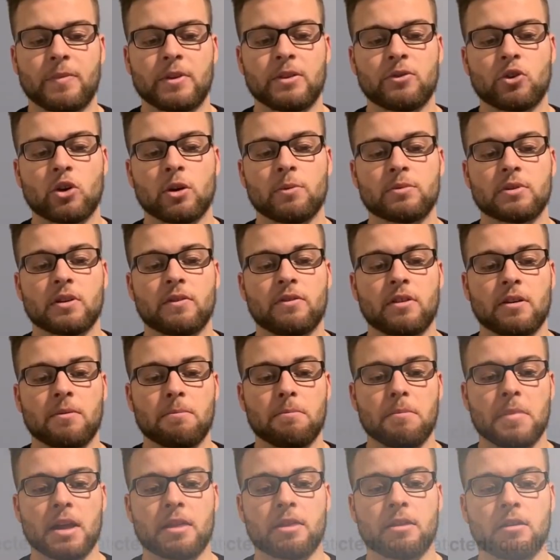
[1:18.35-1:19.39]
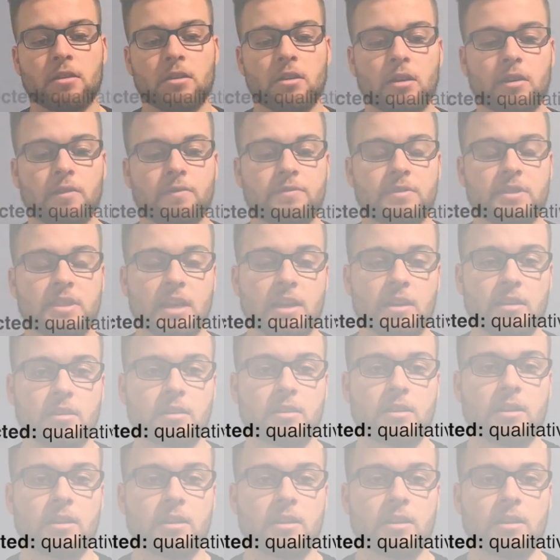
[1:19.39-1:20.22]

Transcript: In terms of the method of data